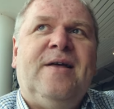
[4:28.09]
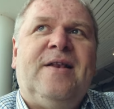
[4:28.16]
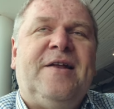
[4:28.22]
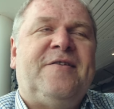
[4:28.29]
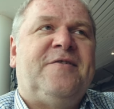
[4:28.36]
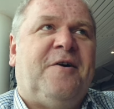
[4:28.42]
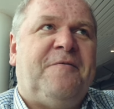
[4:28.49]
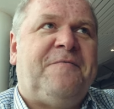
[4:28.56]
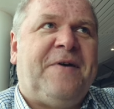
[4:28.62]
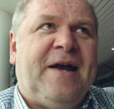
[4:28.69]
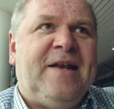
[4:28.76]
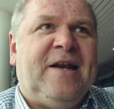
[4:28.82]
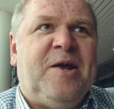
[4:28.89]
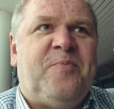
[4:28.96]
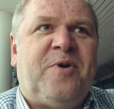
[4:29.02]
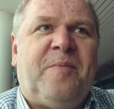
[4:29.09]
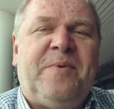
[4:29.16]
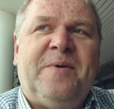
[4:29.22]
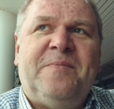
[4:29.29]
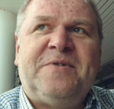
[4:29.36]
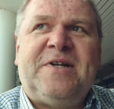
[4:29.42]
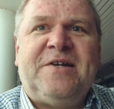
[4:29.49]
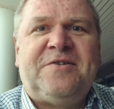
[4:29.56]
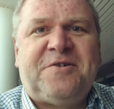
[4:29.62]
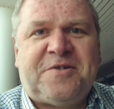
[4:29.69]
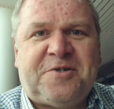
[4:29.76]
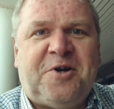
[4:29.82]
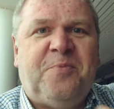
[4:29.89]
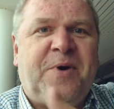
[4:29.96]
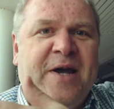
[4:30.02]
Let's not find any problems. Let's
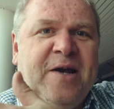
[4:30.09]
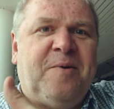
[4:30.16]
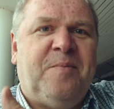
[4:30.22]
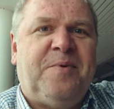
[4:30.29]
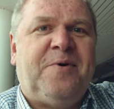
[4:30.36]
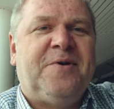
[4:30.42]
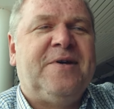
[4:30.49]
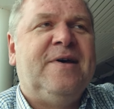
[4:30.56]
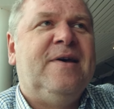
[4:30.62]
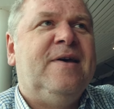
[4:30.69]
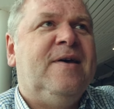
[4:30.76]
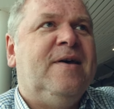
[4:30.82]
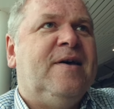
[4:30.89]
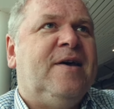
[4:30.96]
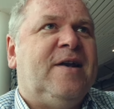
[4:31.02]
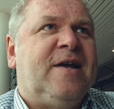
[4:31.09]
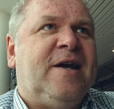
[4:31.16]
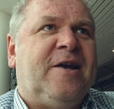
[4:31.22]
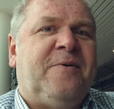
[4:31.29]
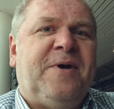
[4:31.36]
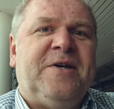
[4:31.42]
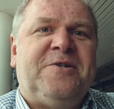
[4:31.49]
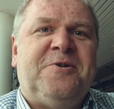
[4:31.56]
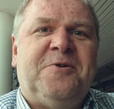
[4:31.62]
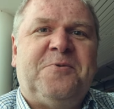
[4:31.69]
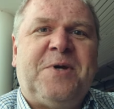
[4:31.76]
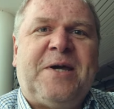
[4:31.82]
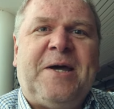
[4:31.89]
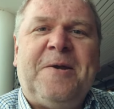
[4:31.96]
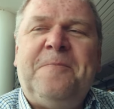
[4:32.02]
just hope we get on board and get away as soon as
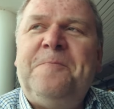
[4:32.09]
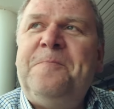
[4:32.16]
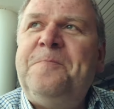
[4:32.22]
we can.